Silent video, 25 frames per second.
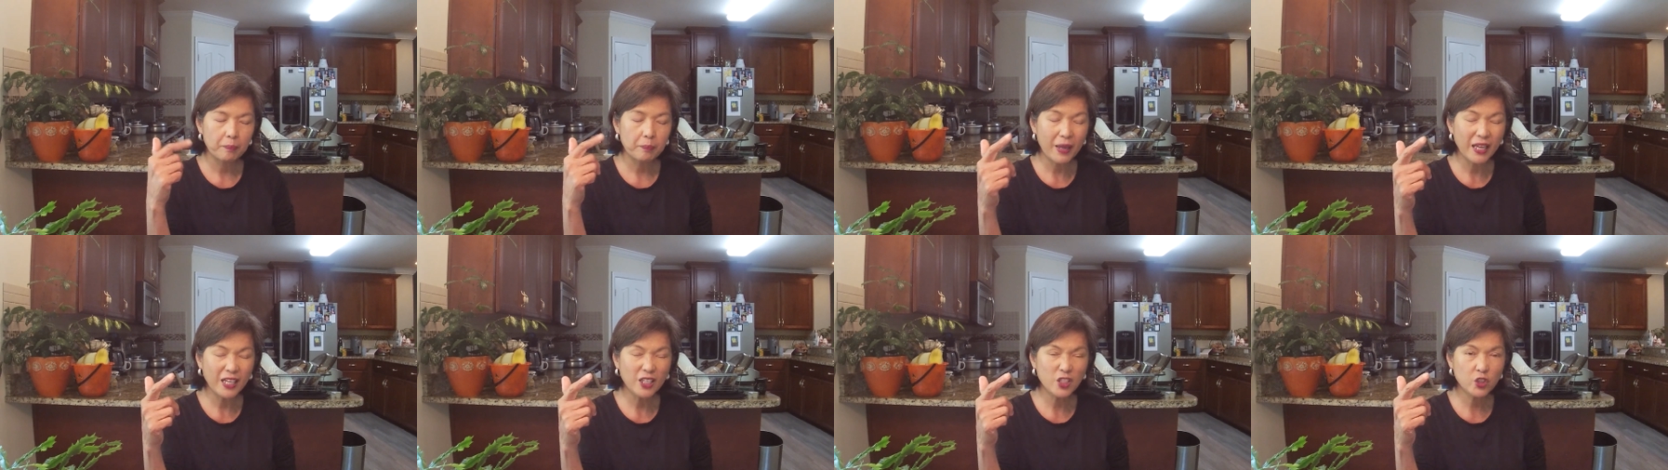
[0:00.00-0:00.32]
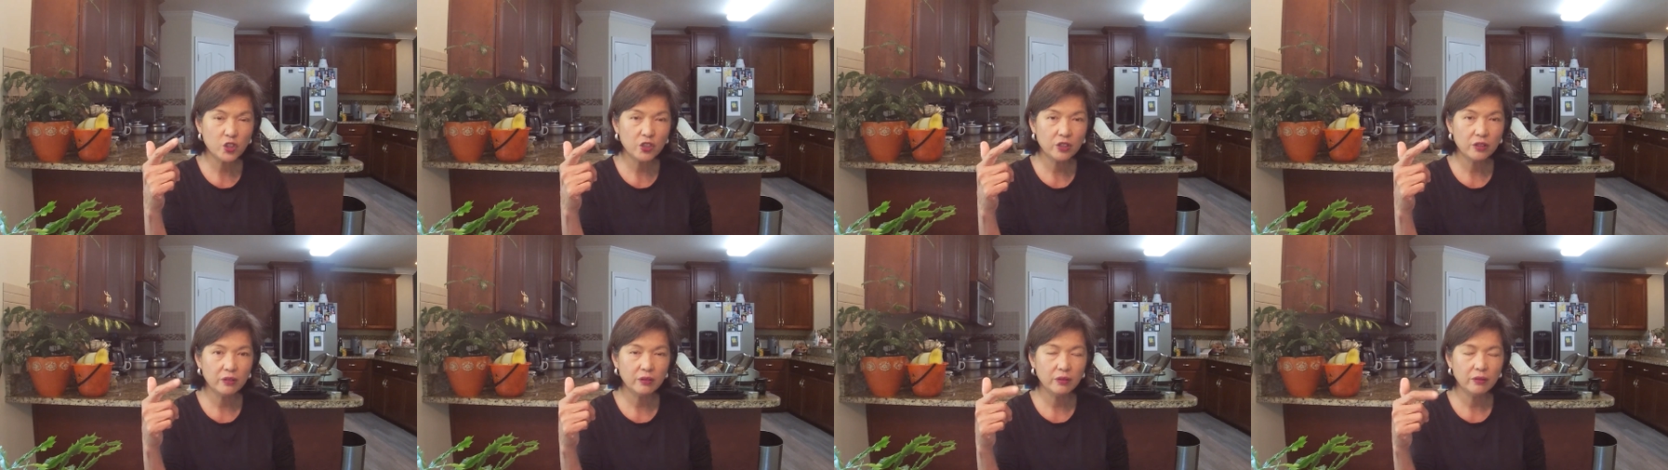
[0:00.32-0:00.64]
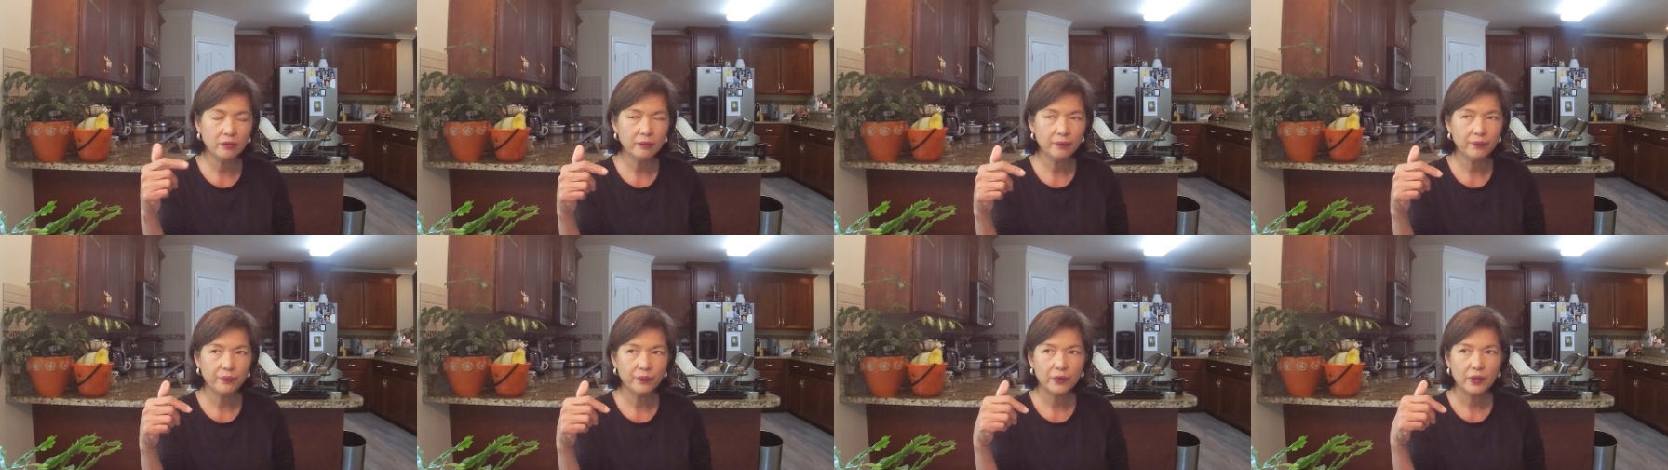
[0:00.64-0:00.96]

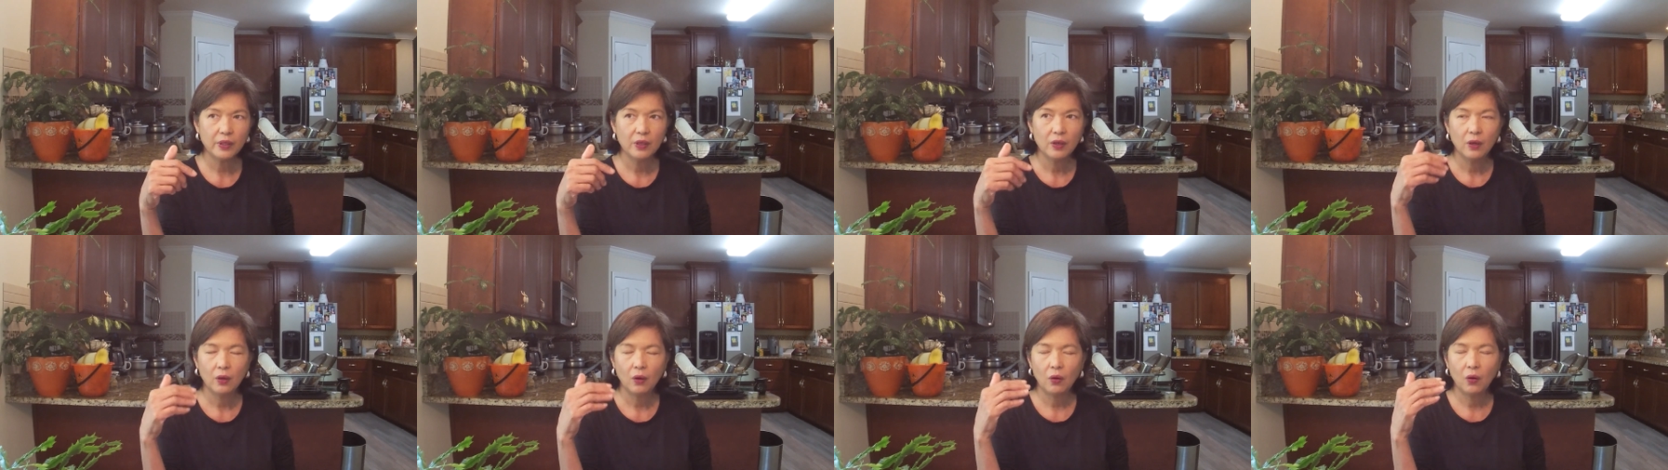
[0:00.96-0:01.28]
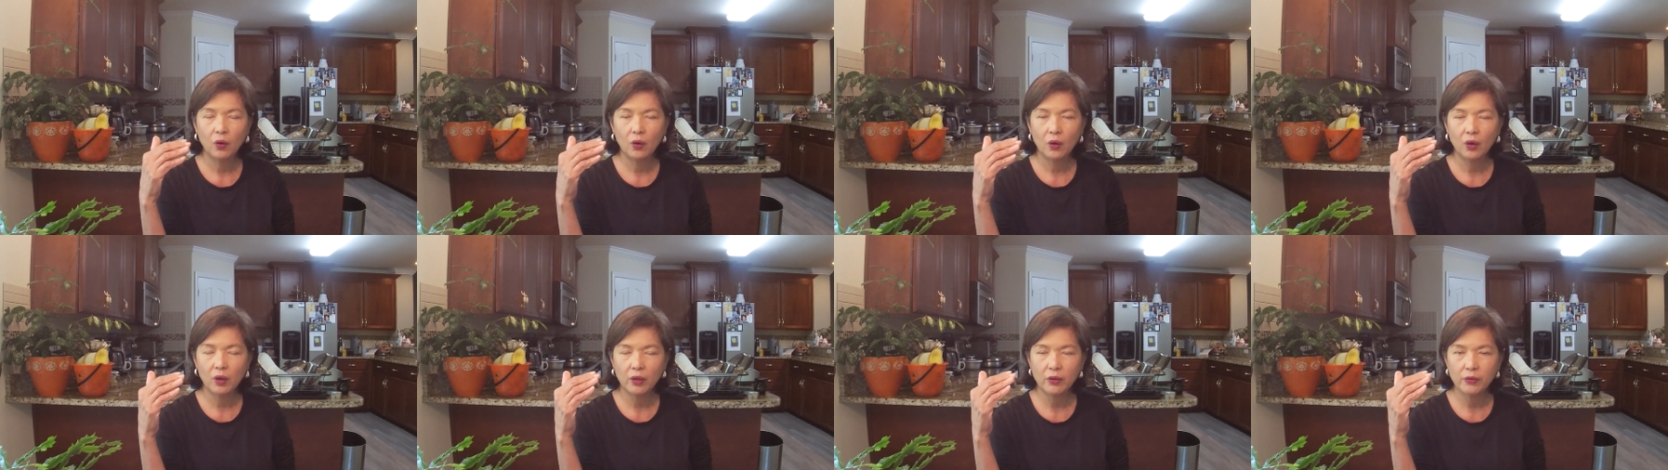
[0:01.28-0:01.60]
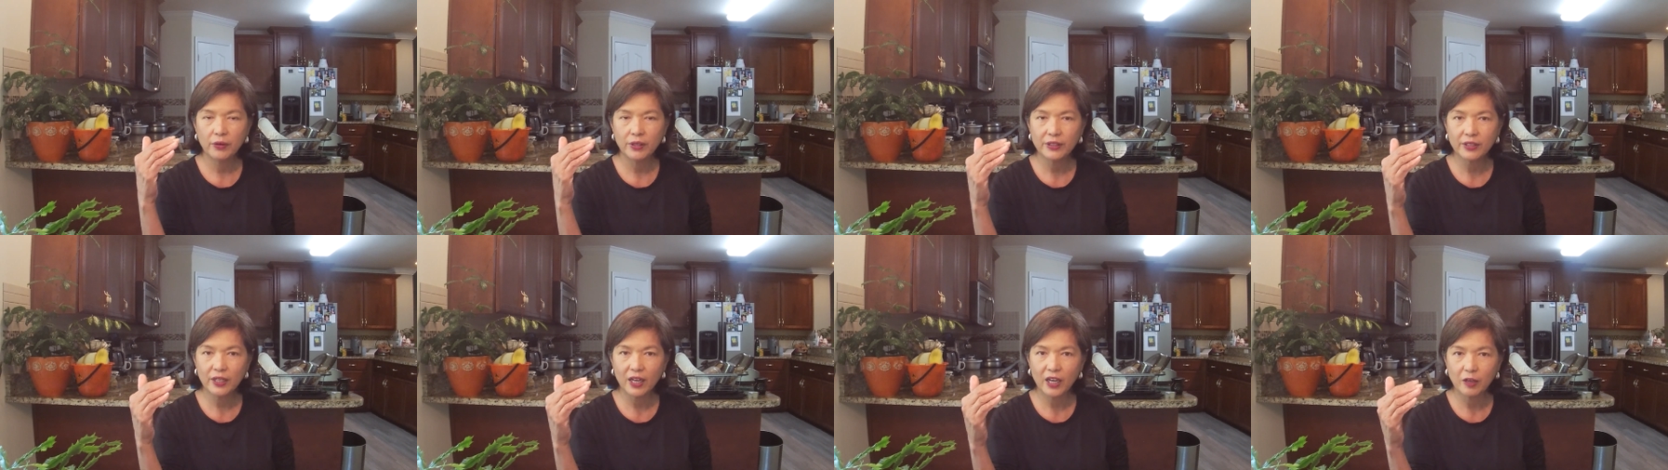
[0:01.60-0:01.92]
pension or
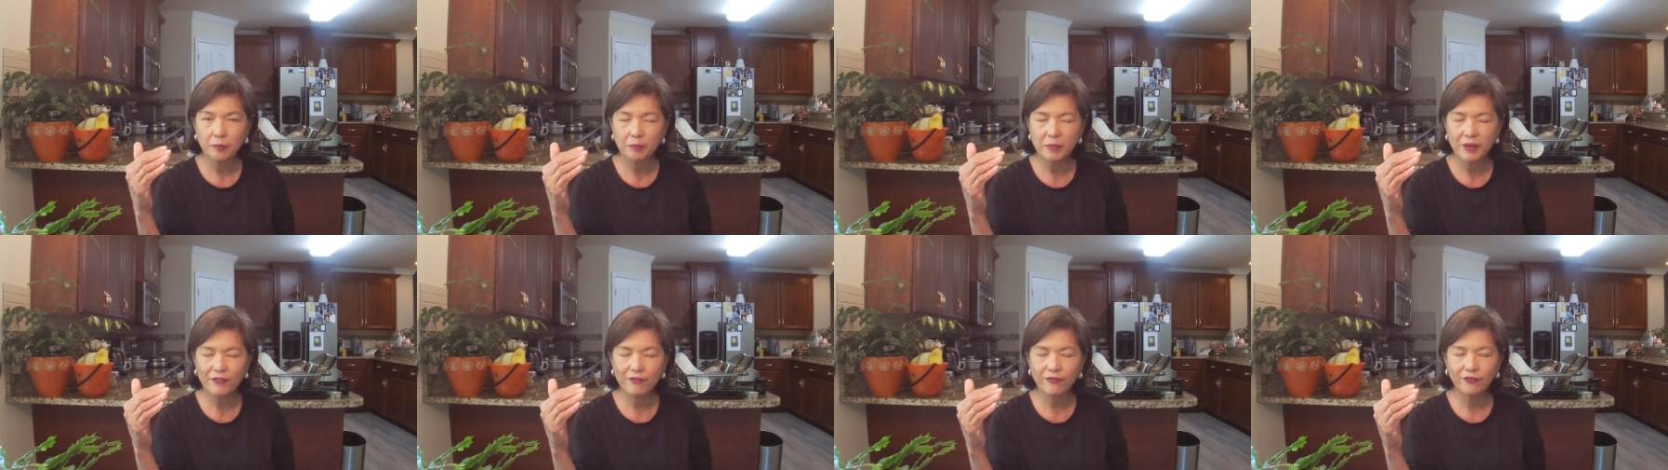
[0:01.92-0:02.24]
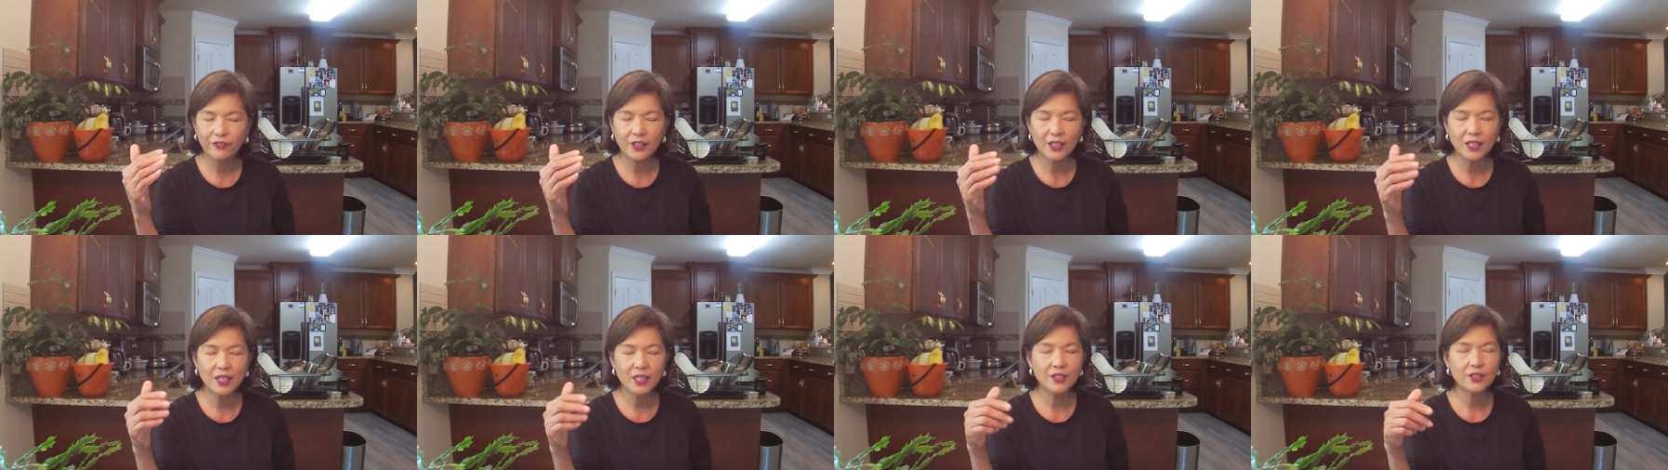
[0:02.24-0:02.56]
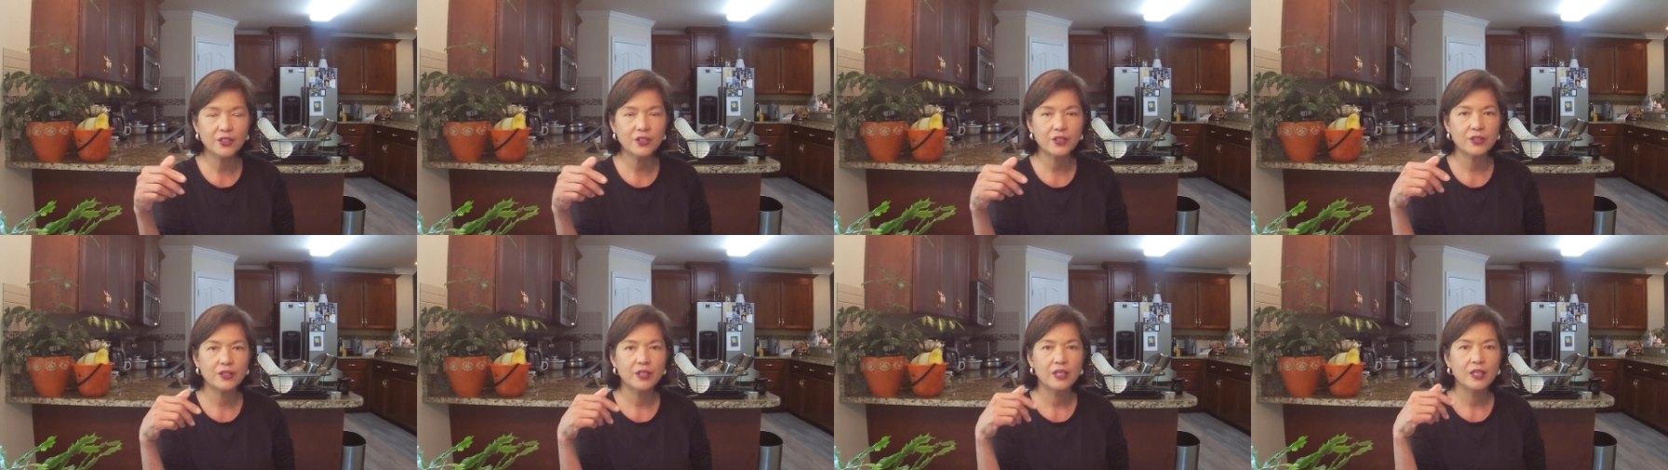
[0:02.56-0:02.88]
retirement
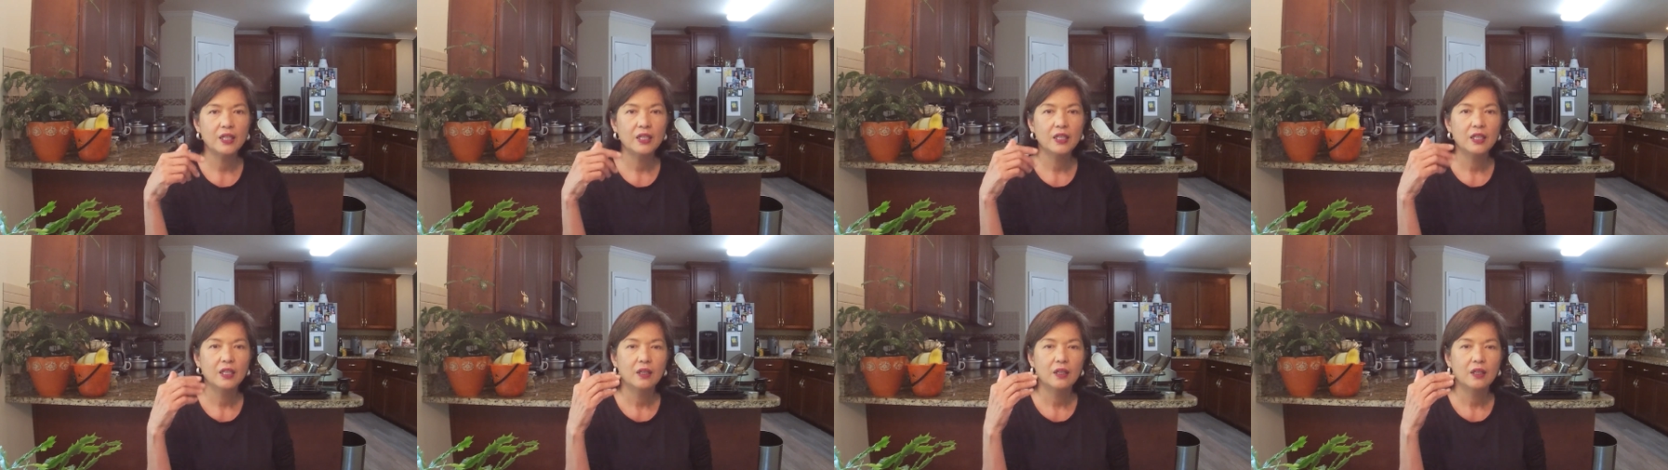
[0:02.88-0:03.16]
funds